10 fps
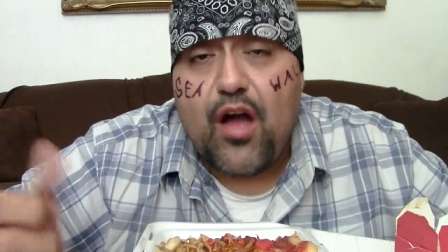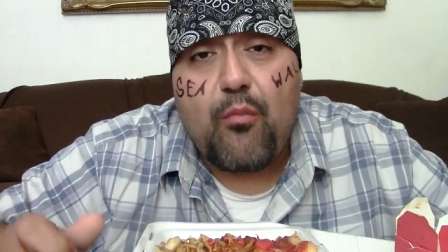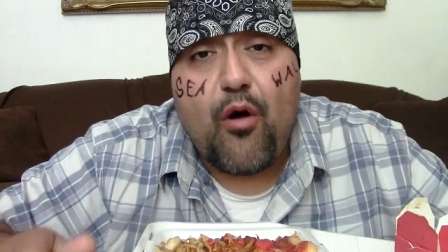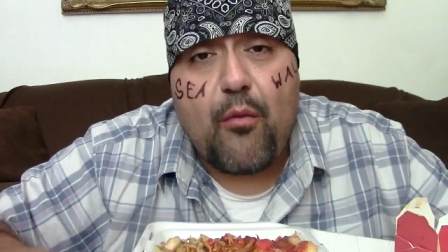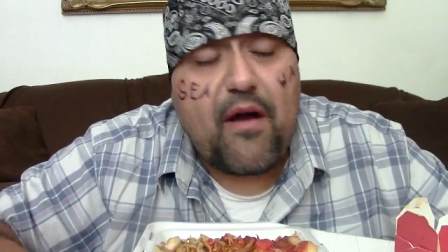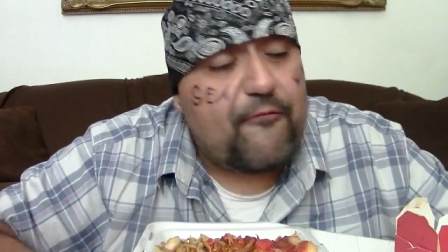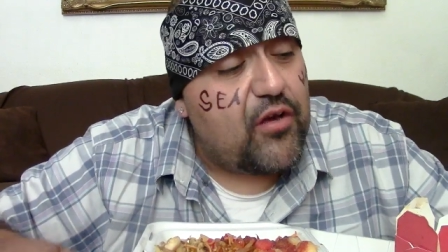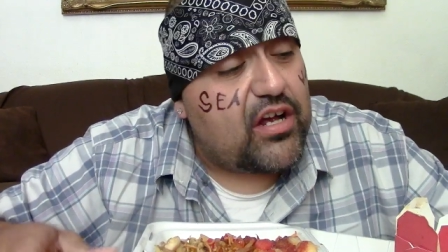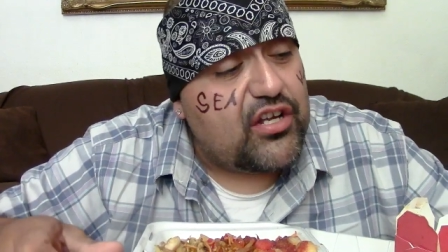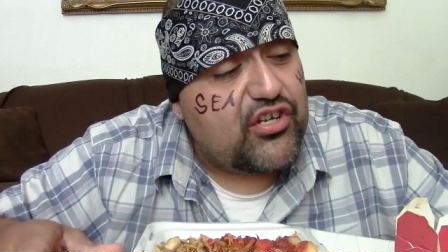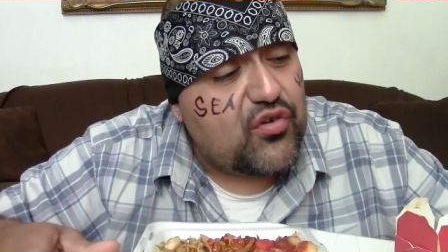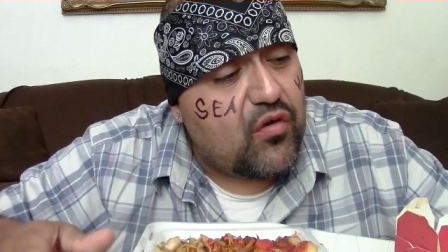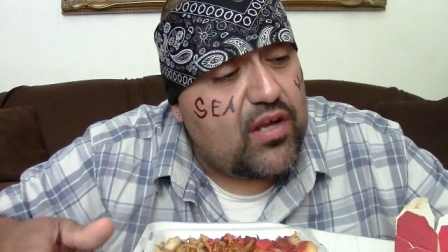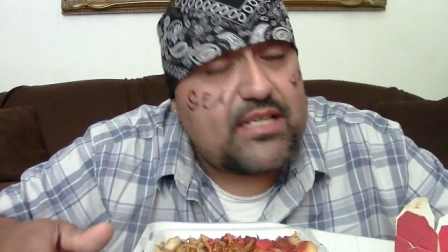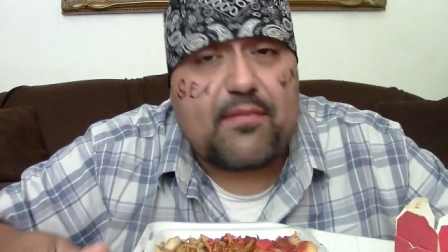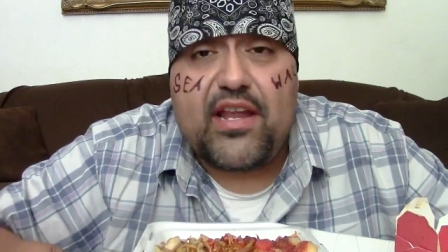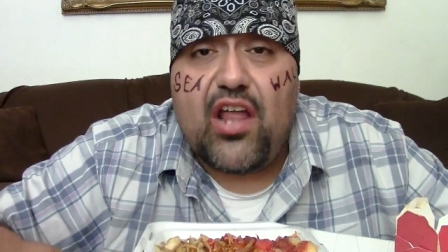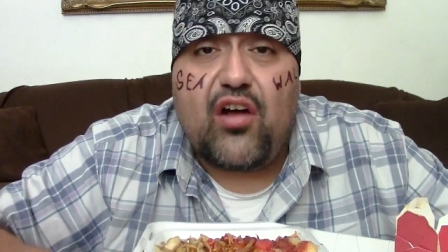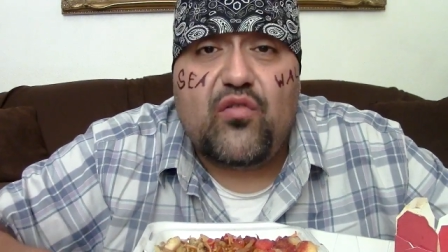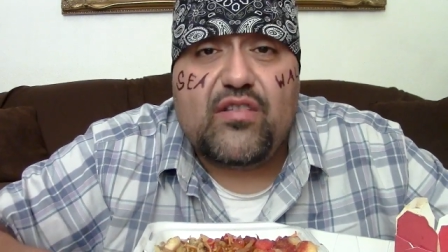Bro, my fucking joints, my
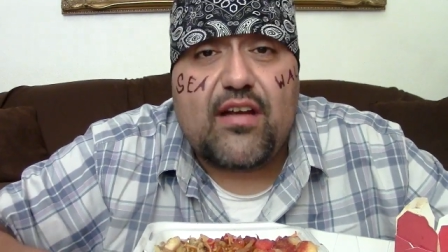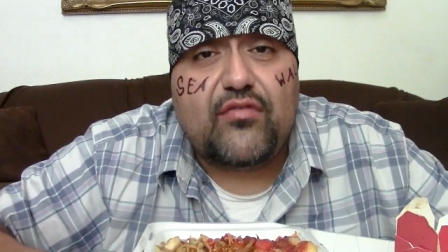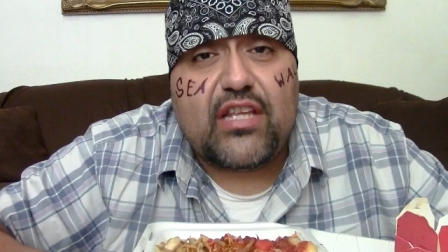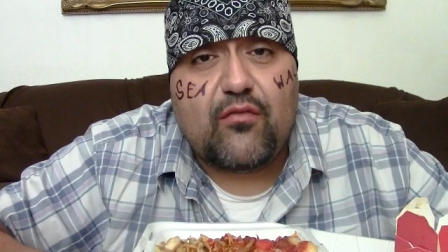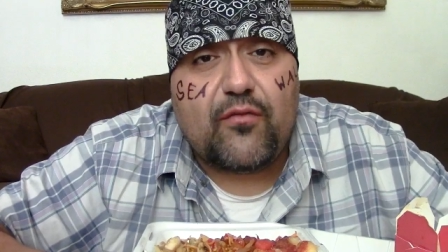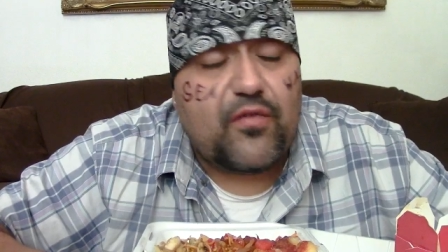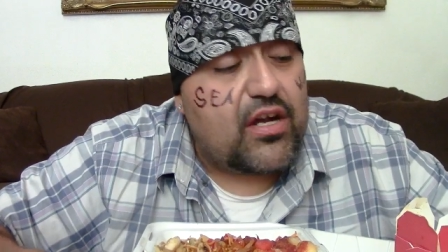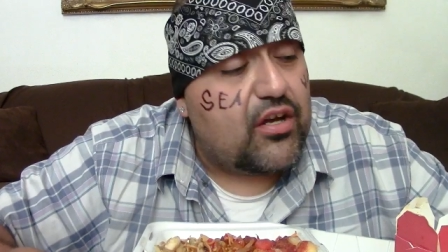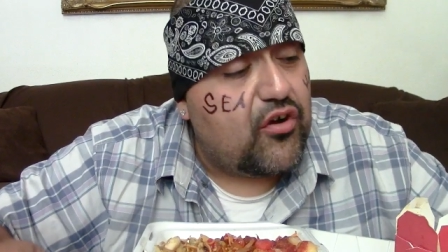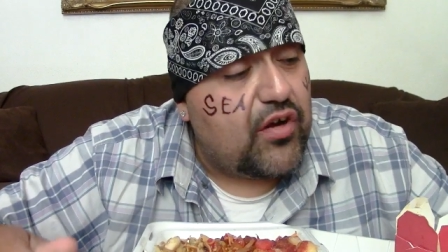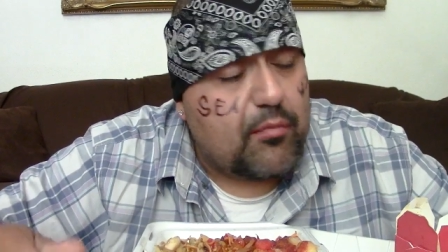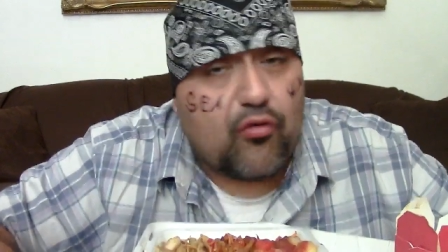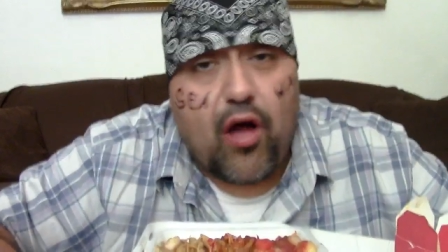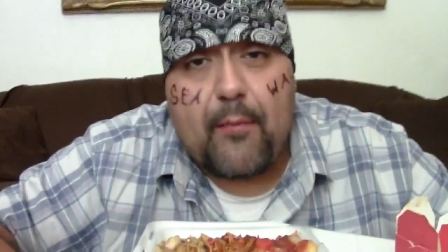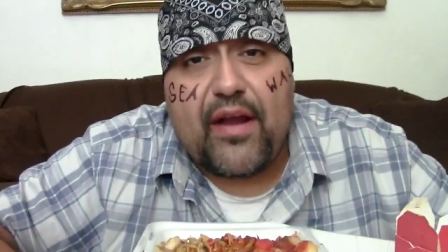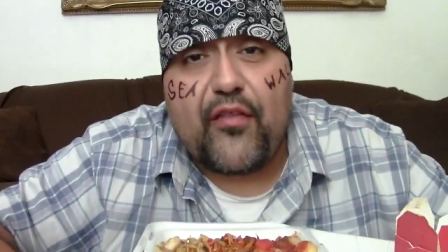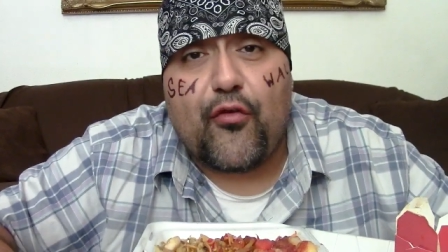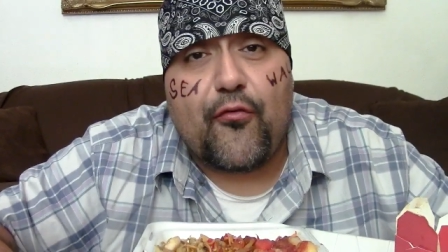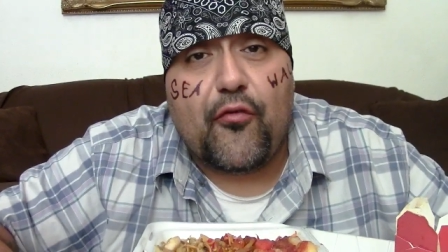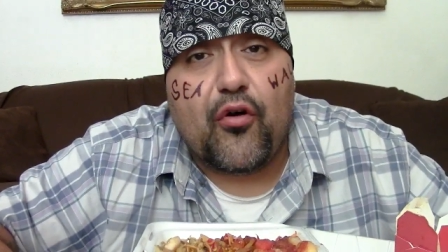knuckles, everything were fucking hurting, bro. I made it
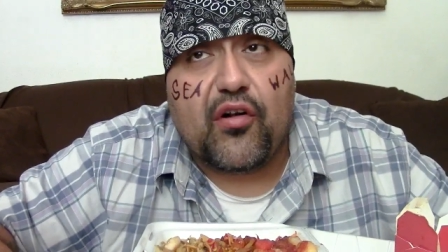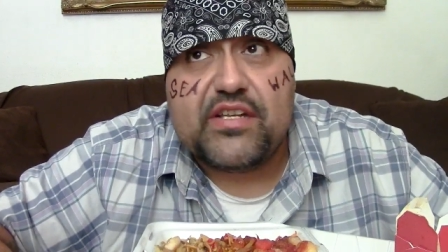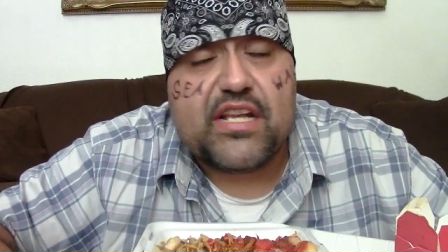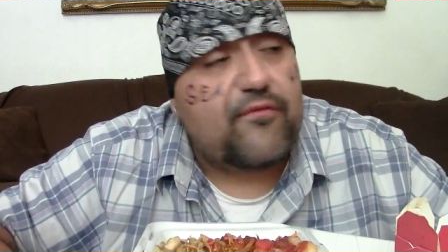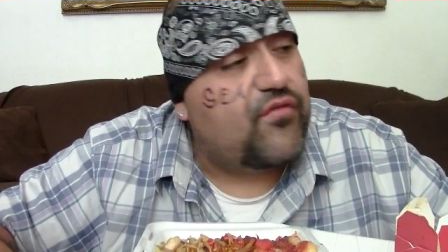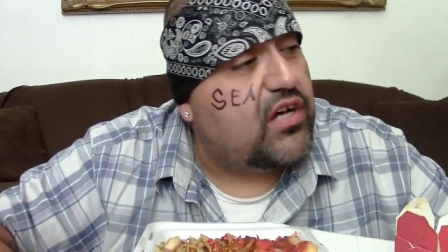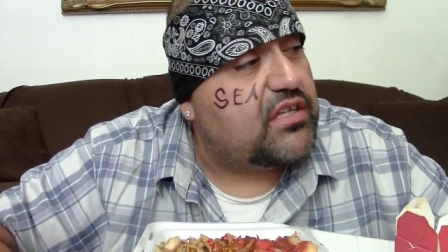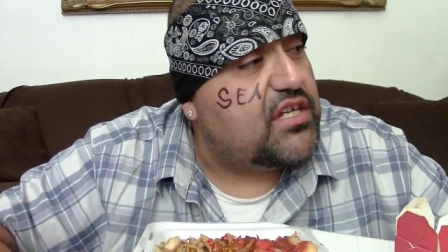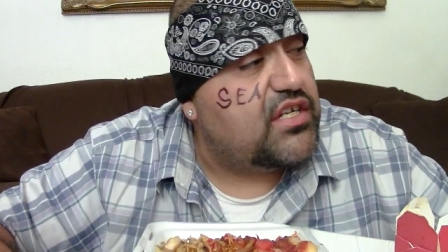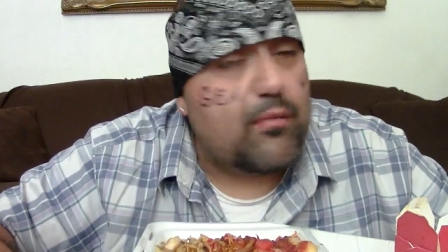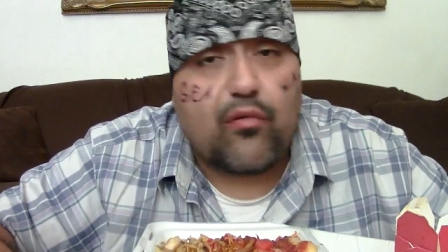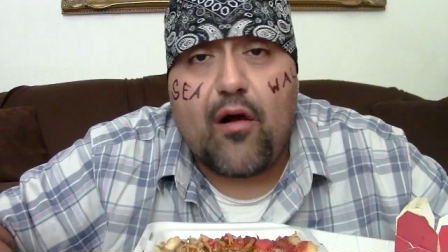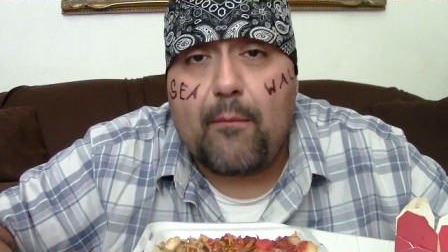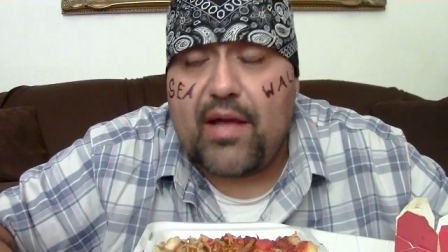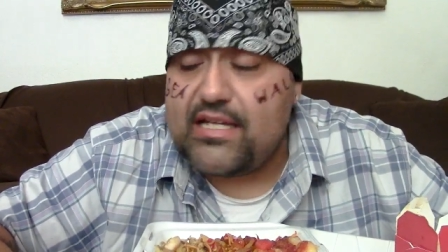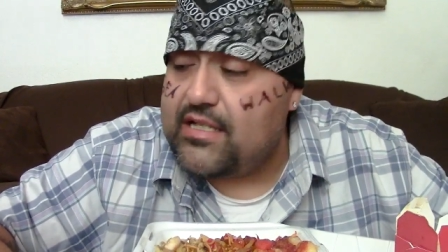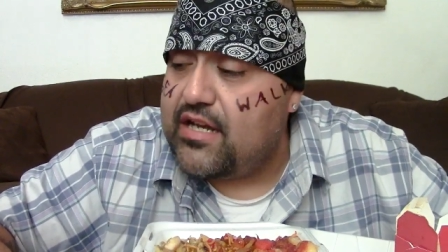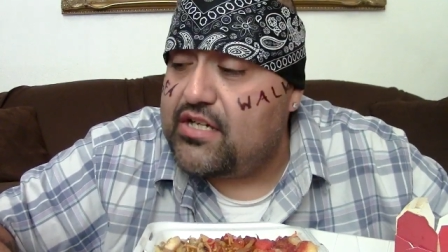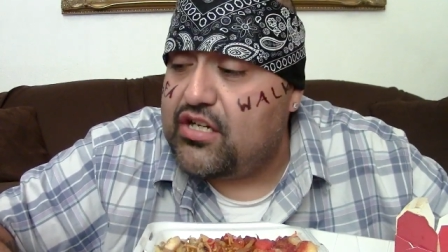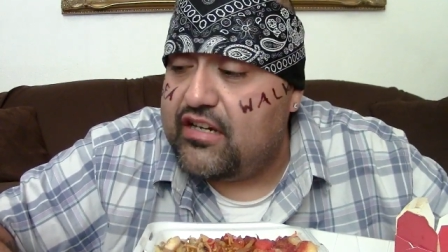through four and said, fuck this shit, bro. I'm Mexican.
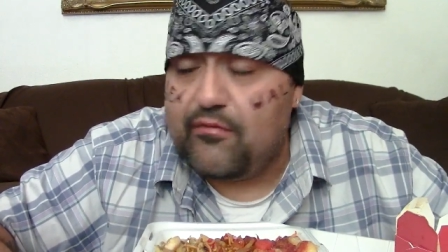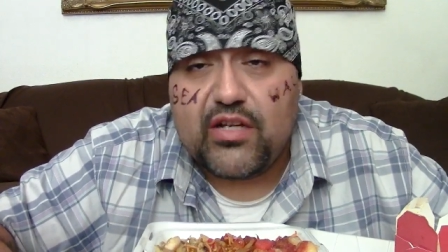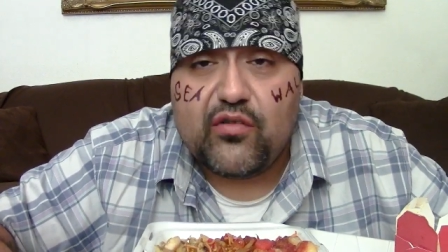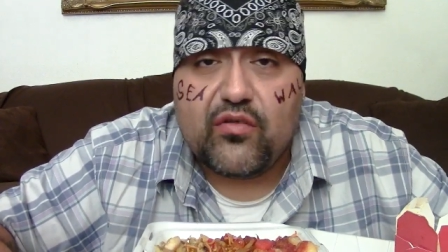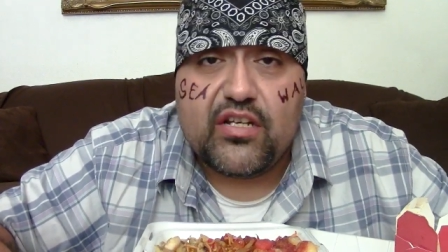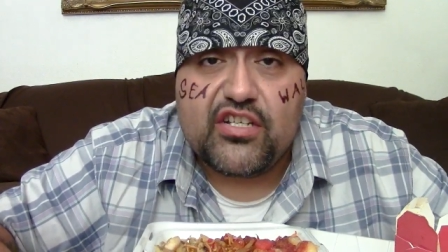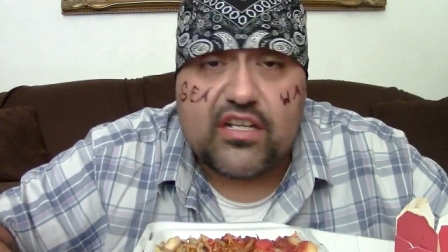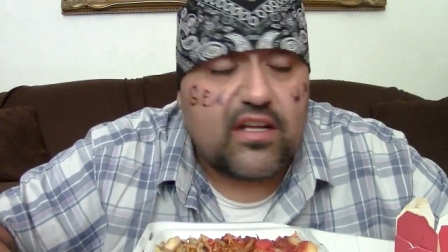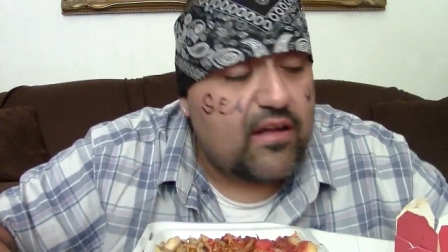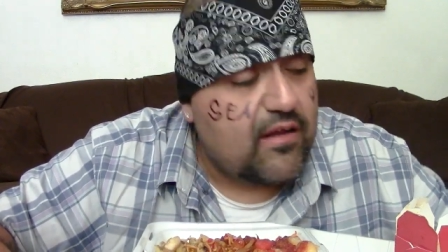I shouldn't even be doing this shit.